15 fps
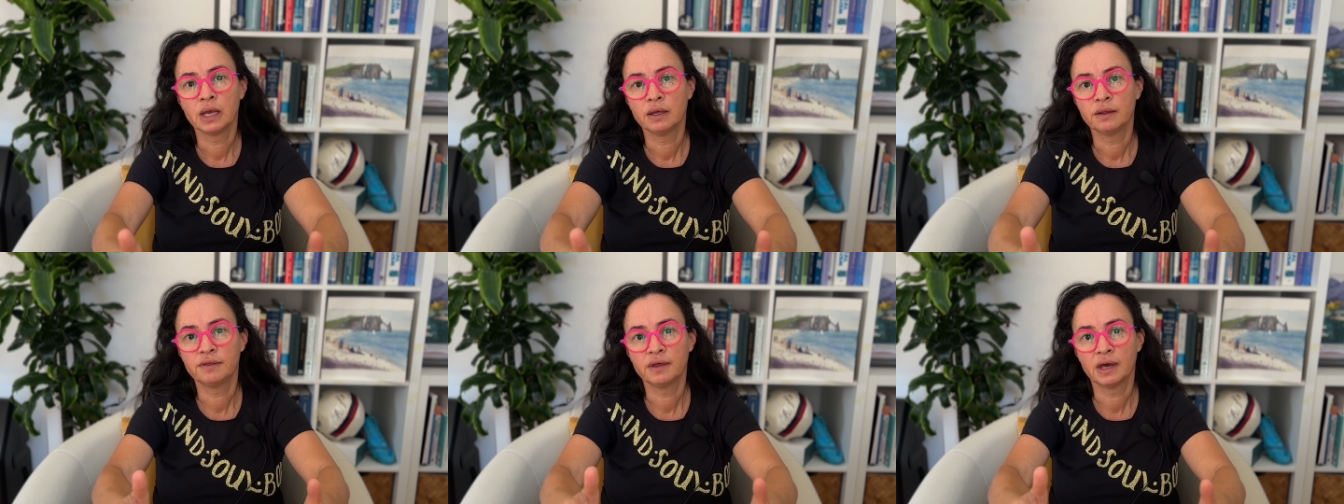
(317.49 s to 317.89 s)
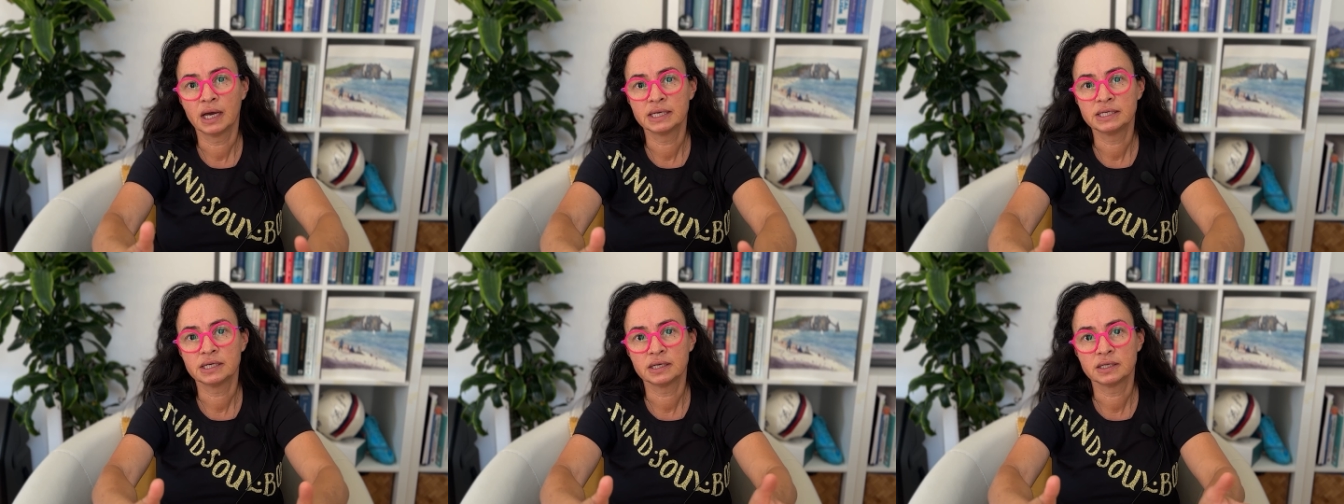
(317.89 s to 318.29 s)

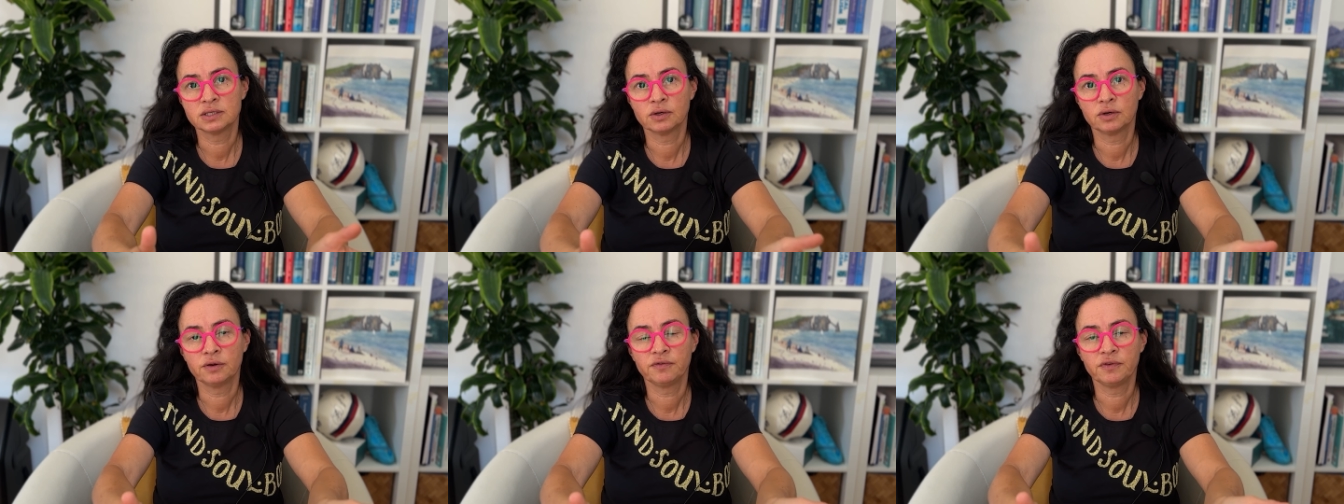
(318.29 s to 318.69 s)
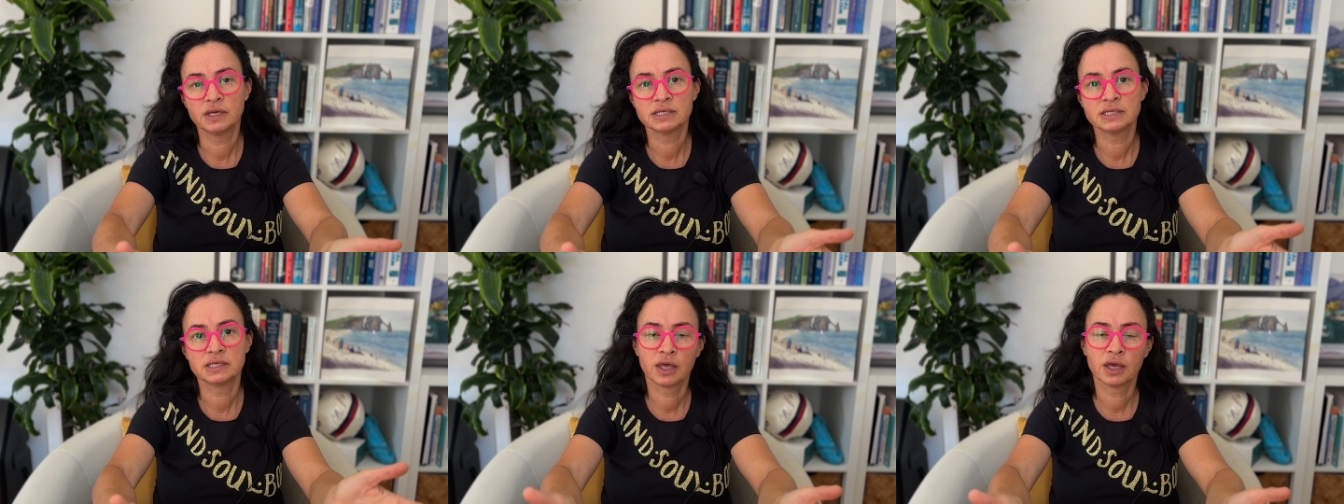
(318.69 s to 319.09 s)
that sort of
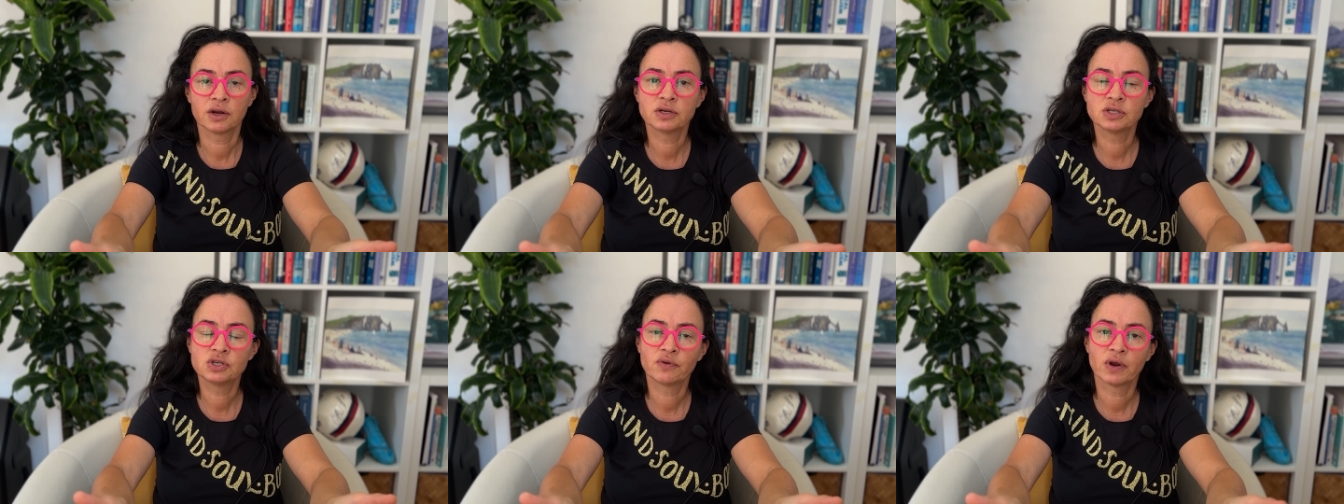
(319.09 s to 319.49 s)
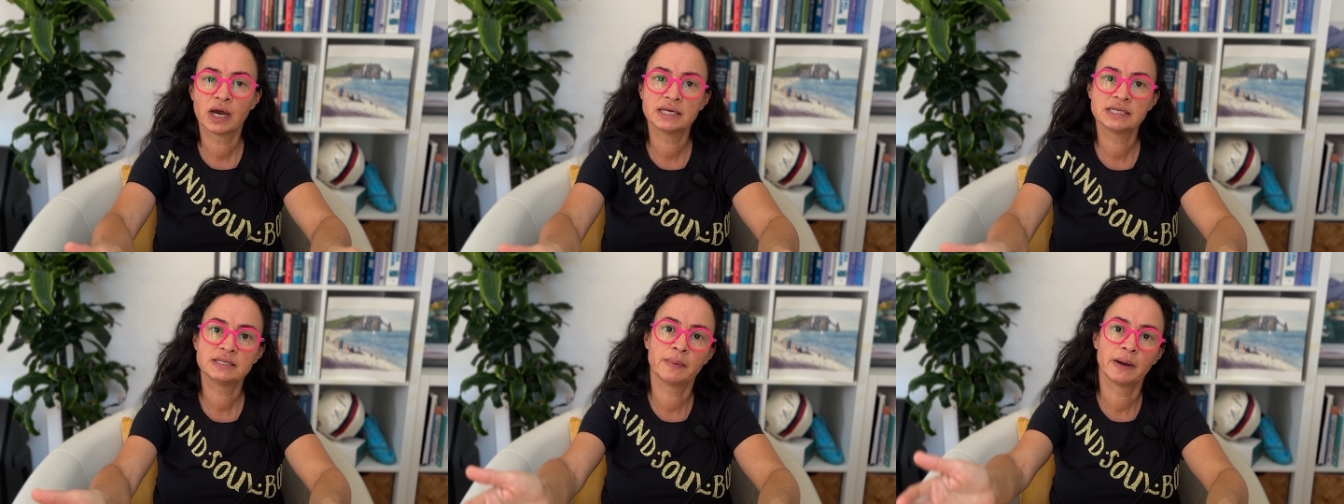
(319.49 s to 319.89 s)
is
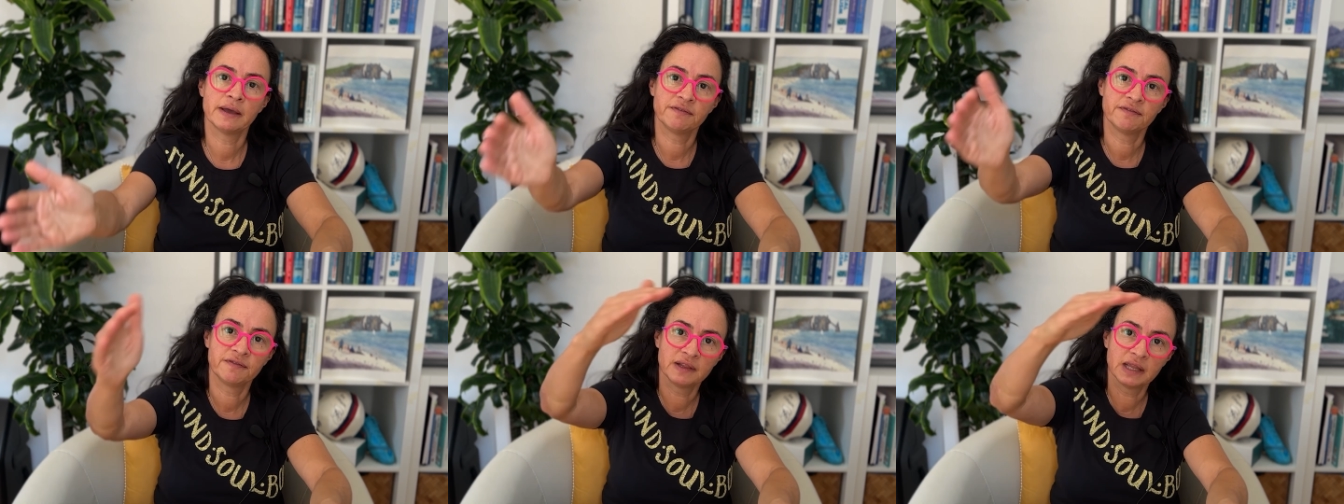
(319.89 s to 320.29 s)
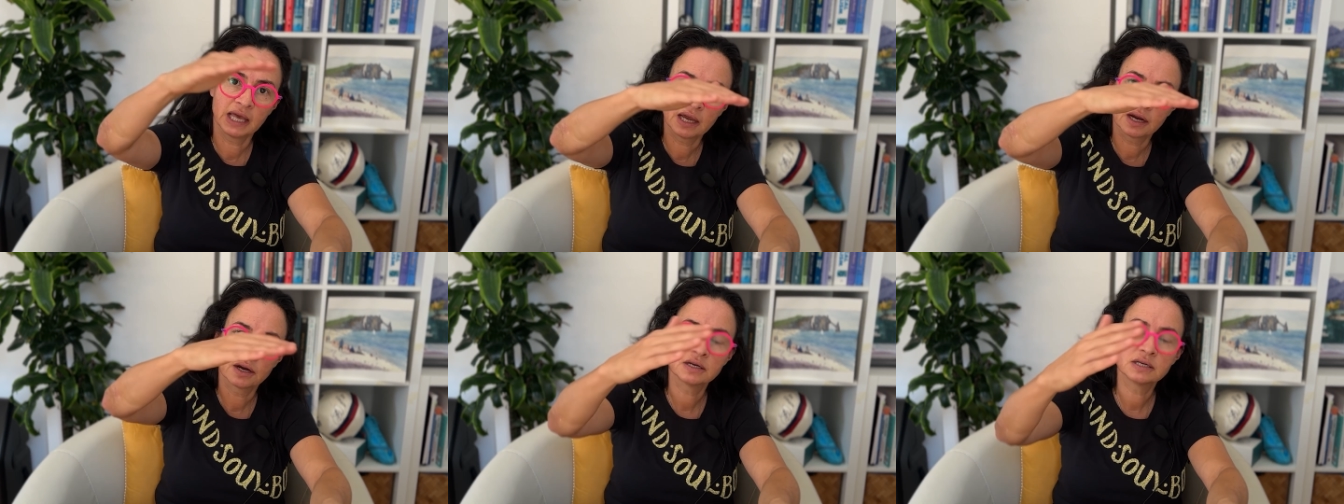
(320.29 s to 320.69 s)
characterized by
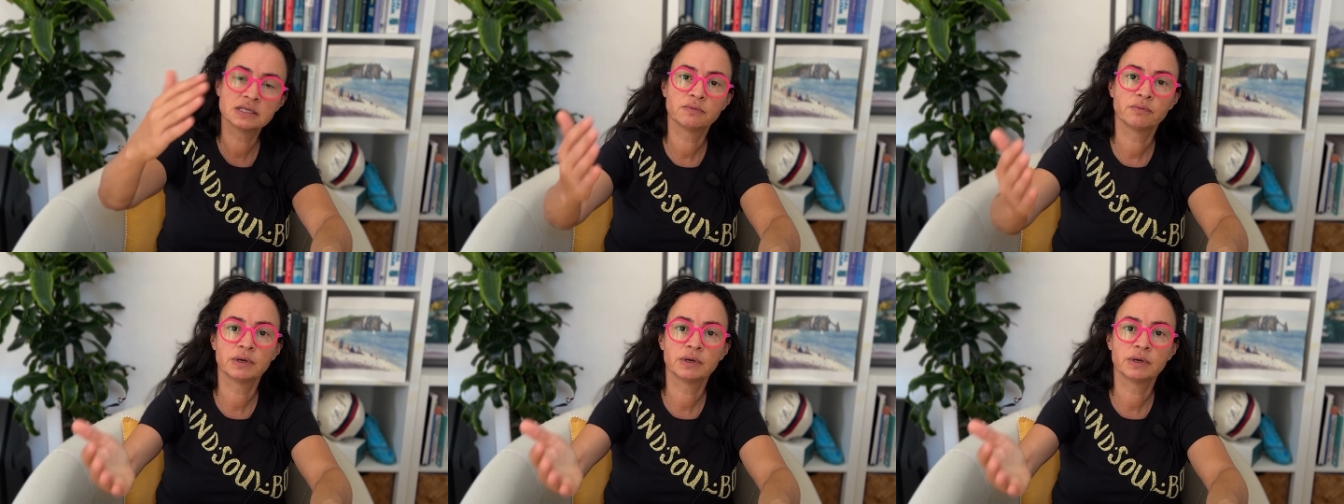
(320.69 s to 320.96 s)
flares